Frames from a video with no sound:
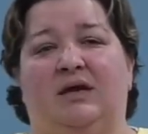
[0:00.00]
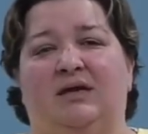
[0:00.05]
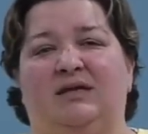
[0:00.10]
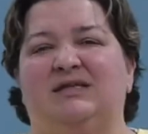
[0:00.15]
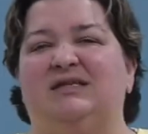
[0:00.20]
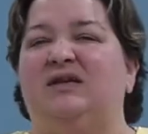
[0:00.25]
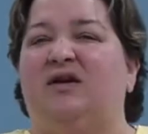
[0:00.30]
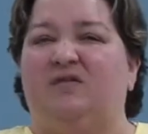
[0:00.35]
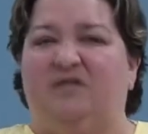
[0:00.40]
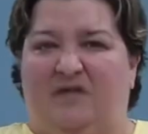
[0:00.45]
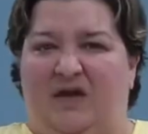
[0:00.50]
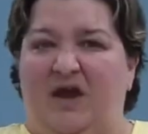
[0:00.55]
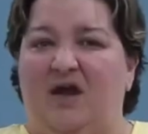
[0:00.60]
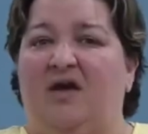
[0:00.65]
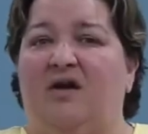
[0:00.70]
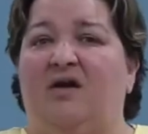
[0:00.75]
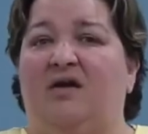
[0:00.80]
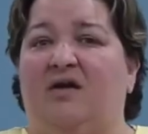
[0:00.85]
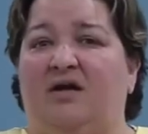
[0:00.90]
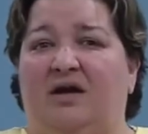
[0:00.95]

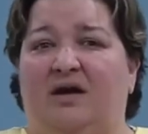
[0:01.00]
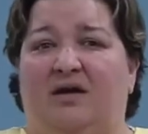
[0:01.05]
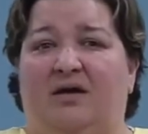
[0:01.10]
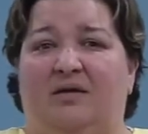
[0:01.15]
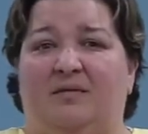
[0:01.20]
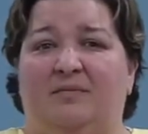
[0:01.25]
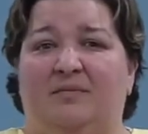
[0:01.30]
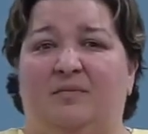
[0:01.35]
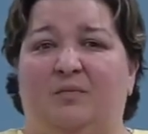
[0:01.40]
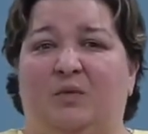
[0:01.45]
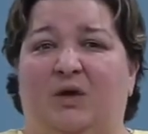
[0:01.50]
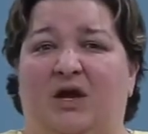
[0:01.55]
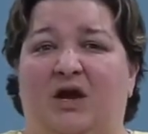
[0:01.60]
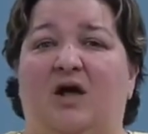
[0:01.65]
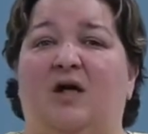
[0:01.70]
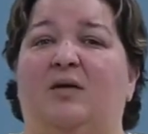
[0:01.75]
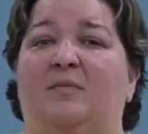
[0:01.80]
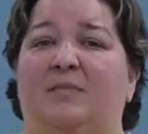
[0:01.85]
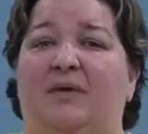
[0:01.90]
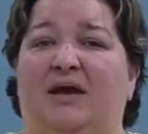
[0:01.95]
self-care, we
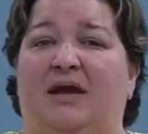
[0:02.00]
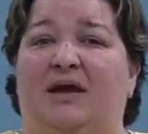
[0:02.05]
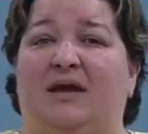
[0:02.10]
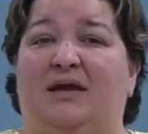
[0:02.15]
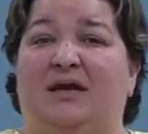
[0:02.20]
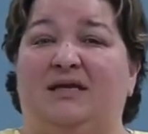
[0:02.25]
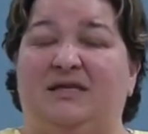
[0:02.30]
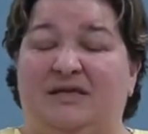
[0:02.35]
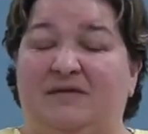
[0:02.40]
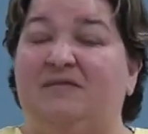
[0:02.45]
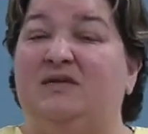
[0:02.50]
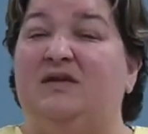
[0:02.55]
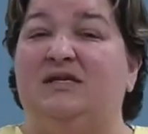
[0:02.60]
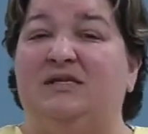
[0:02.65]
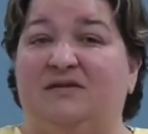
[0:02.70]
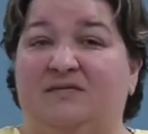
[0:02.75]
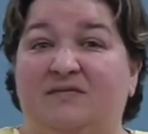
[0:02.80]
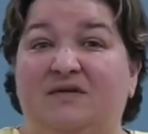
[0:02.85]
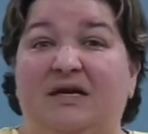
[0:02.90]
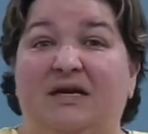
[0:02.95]
call them activities
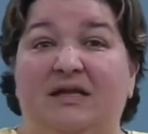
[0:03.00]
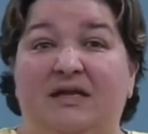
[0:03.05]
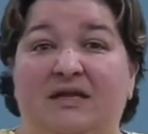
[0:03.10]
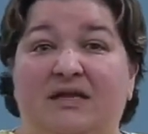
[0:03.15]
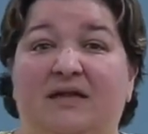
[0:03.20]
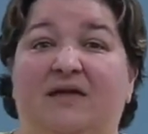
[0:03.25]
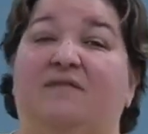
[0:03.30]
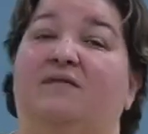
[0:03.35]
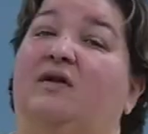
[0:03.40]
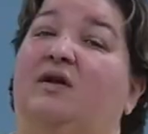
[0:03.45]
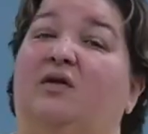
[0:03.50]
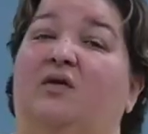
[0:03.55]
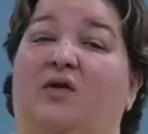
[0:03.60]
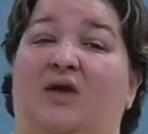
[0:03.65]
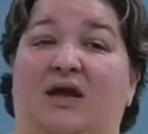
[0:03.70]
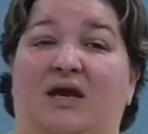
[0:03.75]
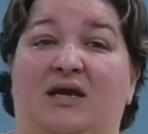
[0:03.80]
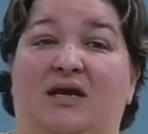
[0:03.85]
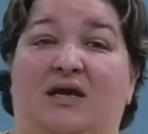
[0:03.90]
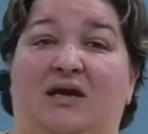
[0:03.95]
of daily living, or
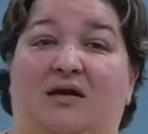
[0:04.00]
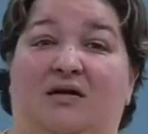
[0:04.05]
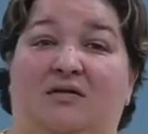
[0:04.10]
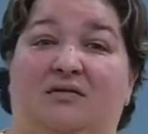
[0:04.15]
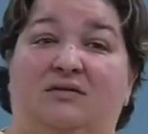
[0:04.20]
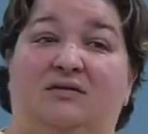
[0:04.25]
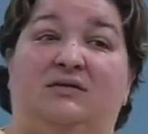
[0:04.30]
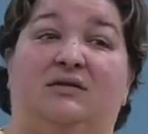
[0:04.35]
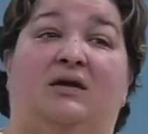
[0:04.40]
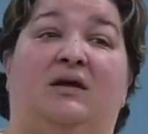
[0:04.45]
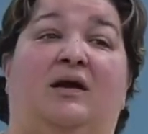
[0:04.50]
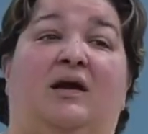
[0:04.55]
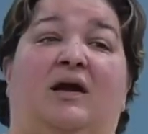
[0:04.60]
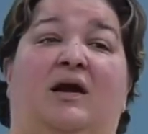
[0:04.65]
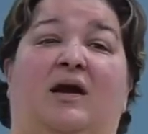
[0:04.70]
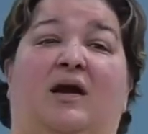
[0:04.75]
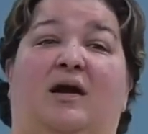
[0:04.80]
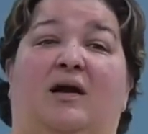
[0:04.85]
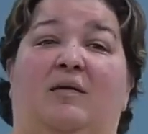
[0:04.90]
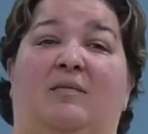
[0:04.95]
ADLs,
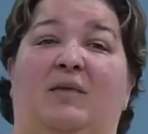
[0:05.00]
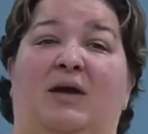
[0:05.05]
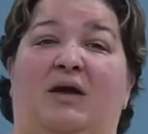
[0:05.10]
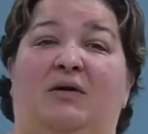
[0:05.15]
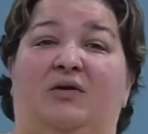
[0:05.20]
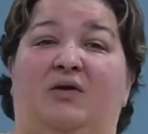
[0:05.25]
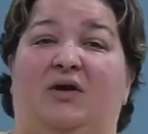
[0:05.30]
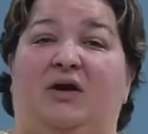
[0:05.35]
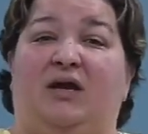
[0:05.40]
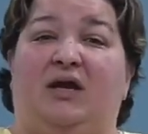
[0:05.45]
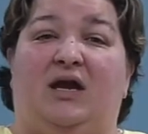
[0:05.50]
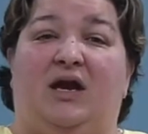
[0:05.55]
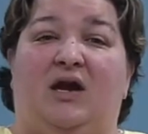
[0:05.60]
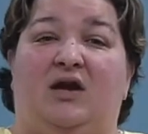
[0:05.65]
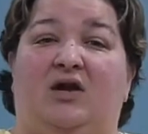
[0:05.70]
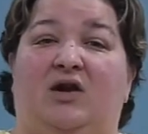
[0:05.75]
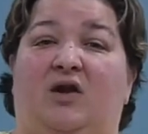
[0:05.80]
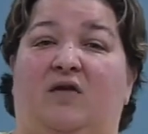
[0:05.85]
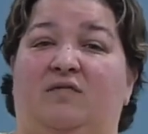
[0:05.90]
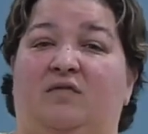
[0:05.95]
how you're getting on
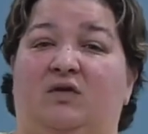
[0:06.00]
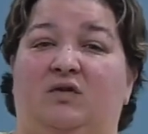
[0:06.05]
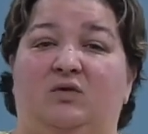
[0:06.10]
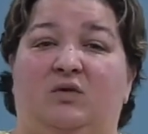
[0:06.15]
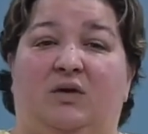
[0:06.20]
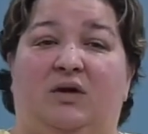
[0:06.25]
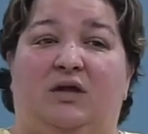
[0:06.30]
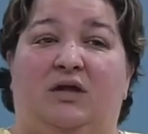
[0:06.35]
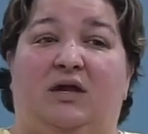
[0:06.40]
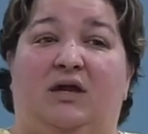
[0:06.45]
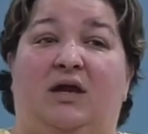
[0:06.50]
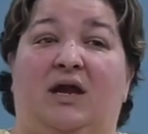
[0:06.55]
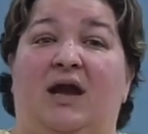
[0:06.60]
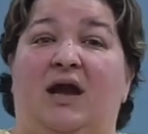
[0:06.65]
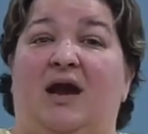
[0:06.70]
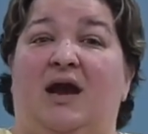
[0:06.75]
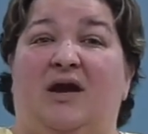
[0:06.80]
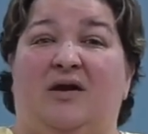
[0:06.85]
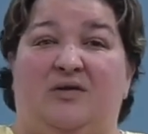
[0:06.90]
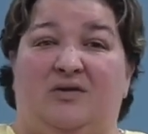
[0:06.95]
and off the toilet,
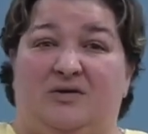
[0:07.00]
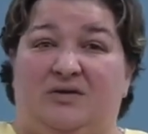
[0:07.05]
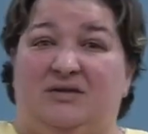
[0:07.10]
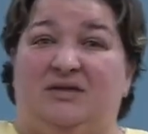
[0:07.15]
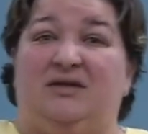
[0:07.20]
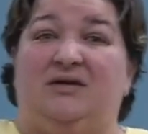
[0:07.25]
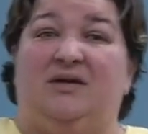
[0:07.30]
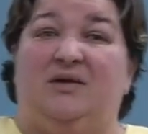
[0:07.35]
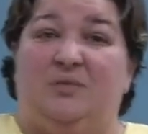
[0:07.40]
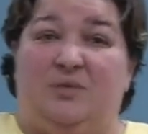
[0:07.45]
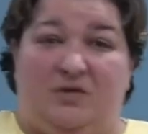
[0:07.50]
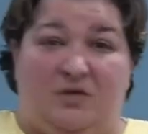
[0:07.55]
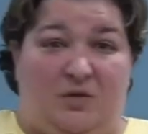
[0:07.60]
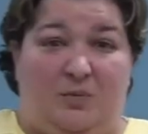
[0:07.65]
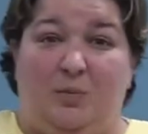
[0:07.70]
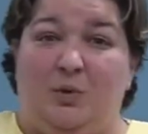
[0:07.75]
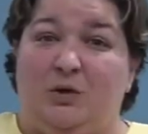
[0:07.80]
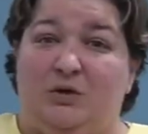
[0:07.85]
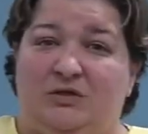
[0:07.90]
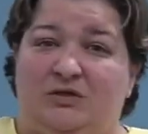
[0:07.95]
how you're dealing with your
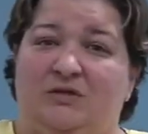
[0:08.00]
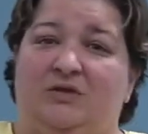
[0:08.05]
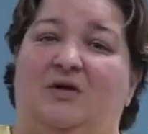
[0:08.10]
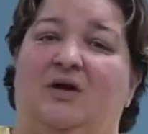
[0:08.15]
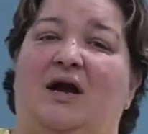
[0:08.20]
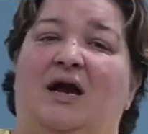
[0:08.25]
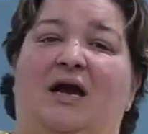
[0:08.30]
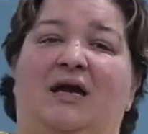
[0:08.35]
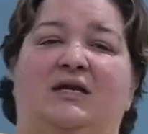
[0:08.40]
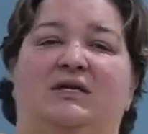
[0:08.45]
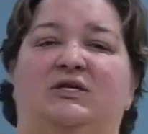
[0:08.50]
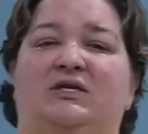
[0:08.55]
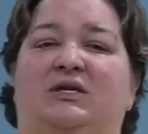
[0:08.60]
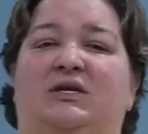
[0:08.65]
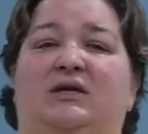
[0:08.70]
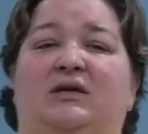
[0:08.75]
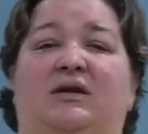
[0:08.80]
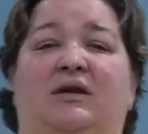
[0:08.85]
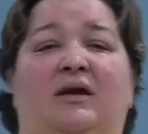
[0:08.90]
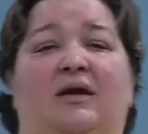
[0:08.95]
personal
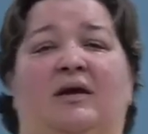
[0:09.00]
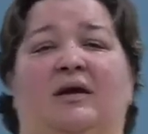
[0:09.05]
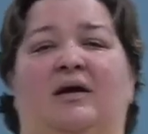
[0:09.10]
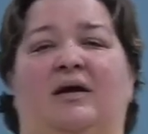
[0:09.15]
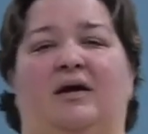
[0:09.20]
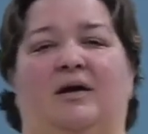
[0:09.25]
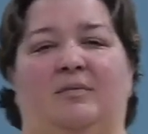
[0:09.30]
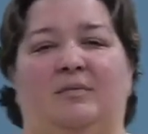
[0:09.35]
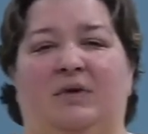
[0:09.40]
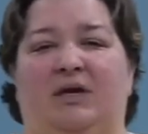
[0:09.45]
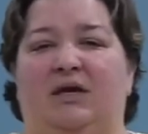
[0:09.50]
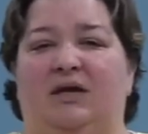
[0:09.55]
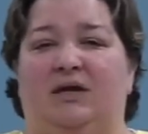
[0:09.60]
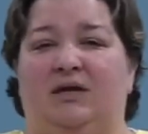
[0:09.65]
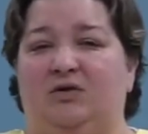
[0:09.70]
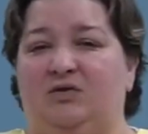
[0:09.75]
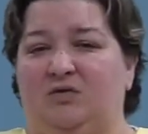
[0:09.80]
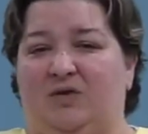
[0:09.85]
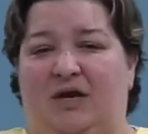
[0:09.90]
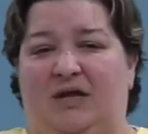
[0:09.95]
hygiene,
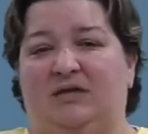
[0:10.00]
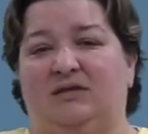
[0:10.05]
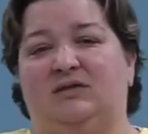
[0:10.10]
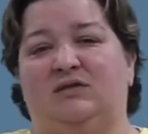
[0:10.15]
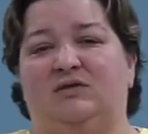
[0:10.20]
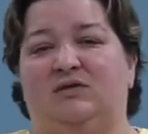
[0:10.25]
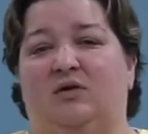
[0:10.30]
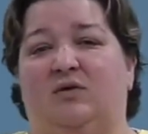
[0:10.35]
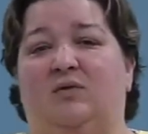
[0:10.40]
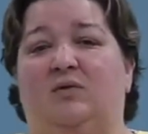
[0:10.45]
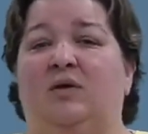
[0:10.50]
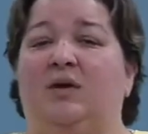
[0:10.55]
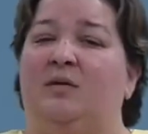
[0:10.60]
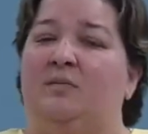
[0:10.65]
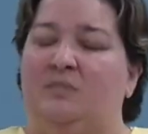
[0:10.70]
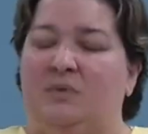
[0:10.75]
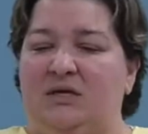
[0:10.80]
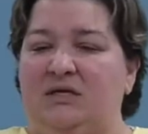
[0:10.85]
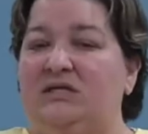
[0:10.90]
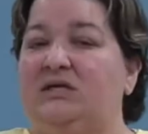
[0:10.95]
getting dressed. So
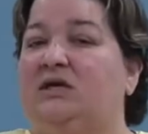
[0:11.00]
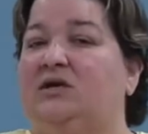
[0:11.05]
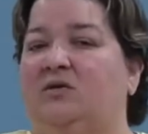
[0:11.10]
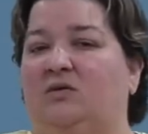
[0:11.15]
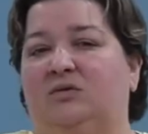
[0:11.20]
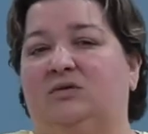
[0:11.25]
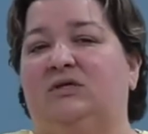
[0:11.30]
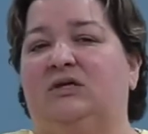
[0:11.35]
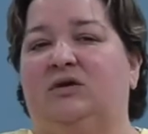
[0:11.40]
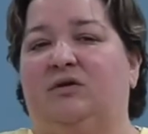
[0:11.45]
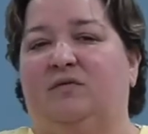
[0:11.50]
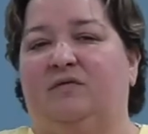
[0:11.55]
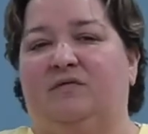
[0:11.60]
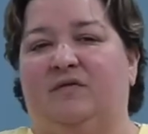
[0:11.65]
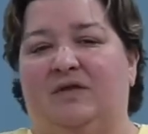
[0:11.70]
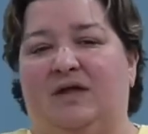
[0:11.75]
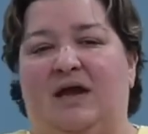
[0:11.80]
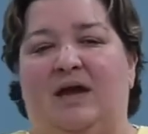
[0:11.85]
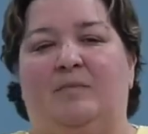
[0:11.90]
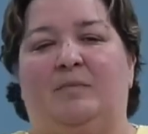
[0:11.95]
PT and OT
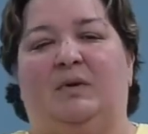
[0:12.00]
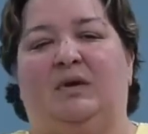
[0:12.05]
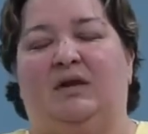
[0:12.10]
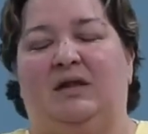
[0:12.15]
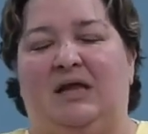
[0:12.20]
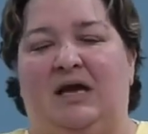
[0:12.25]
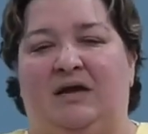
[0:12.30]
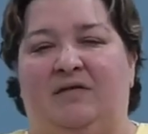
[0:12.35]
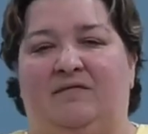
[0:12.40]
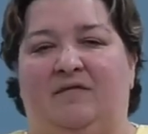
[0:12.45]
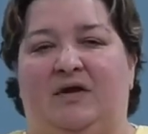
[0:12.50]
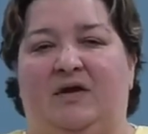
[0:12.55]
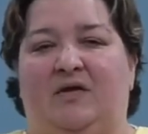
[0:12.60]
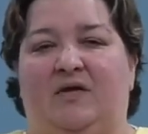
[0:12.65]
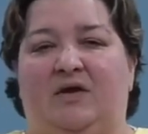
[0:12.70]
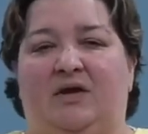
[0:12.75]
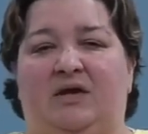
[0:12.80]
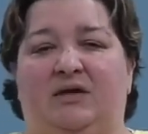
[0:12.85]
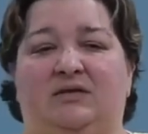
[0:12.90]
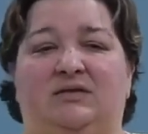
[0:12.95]
overlap in a lot of
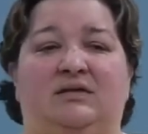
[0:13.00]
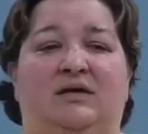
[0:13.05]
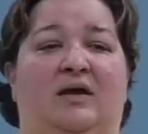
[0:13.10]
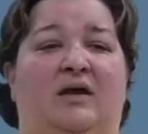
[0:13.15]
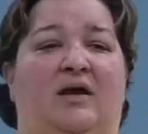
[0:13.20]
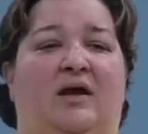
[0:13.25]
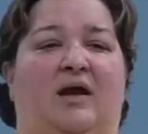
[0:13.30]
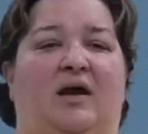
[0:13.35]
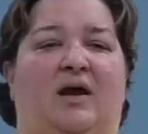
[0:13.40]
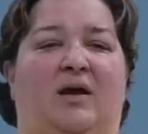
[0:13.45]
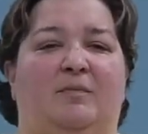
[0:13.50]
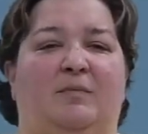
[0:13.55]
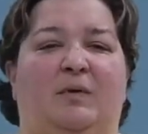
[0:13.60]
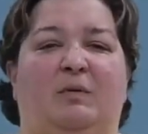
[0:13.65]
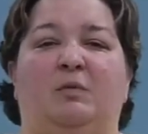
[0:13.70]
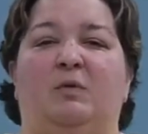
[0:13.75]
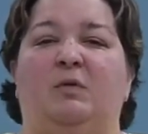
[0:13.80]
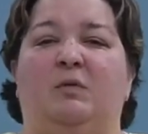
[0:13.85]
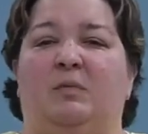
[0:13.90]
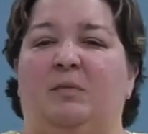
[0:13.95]
areas,
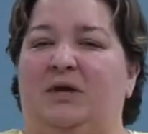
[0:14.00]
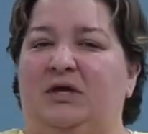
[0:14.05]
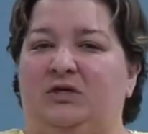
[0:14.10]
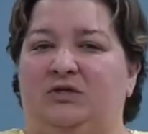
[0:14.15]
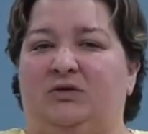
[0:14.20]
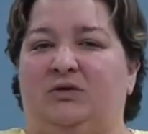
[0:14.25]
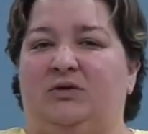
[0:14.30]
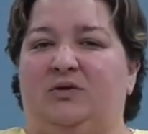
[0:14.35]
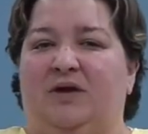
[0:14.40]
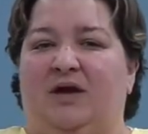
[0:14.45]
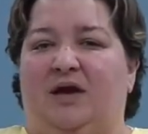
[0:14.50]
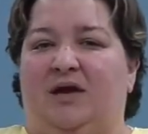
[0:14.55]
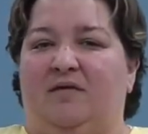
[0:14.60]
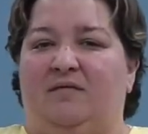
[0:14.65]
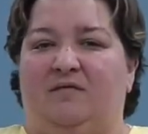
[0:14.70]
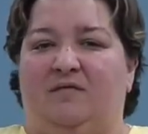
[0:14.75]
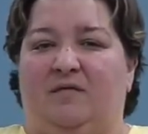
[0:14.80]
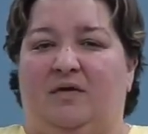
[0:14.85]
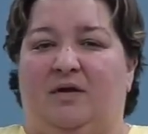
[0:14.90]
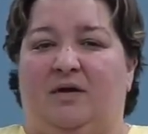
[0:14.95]
but we will make sure you have